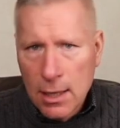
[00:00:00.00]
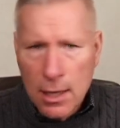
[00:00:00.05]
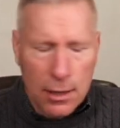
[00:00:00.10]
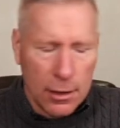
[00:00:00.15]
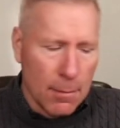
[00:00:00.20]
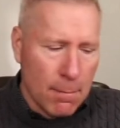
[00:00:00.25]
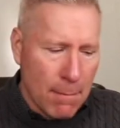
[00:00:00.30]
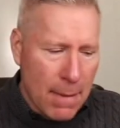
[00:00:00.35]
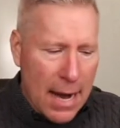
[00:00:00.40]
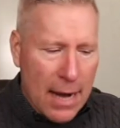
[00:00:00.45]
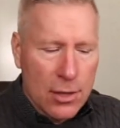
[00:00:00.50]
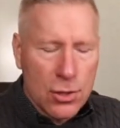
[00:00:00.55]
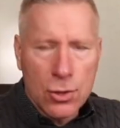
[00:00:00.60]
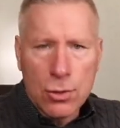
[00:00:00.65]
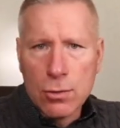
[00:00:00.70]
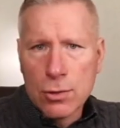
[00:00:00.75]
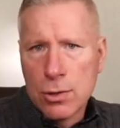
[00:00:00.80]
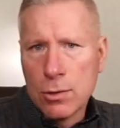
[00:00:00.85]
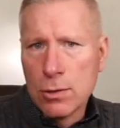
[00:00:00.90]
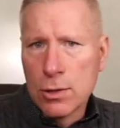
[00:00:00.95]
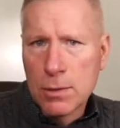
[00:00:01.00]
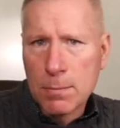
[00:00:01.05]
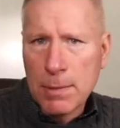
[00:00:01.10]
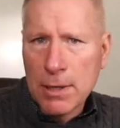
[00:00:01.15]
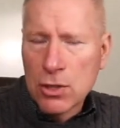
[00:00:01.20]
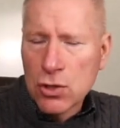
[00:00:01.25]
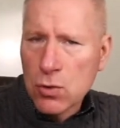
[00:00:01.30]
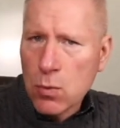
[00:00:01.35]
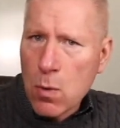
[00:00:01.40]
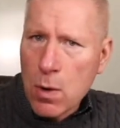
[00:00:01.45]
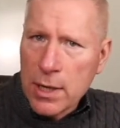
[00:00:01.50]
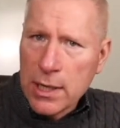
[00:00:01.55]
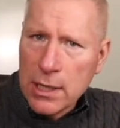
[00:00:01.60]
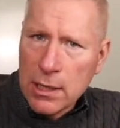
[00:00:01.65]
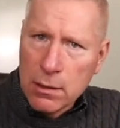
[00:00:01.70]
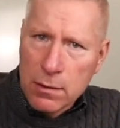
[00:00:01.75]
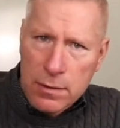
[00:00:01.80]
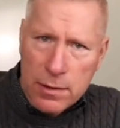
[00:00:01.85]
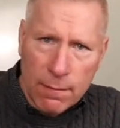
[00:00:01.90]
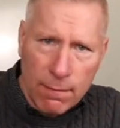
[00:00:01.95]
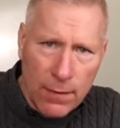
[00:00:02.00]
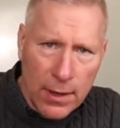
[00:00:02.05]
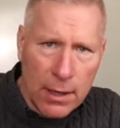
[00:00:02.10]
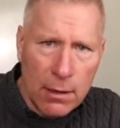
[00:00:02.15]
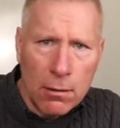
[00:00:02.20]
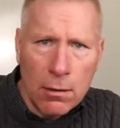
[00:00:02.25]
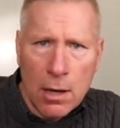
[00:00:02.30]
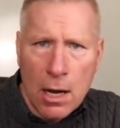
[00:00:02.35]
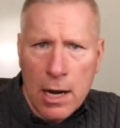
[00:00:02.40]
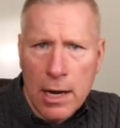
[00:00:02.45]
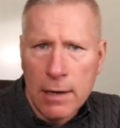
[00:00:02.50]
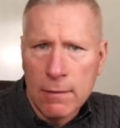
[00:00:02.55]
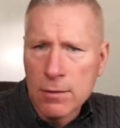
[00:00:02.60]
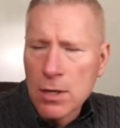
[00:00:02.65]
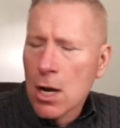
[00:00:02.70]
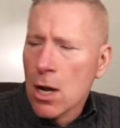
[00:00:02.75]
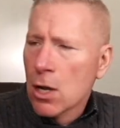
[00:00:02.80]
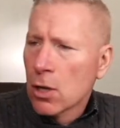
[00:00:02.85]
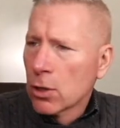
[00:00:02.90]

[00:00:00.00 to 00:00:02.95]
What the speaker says: the masters who'd spent 20 years of their lives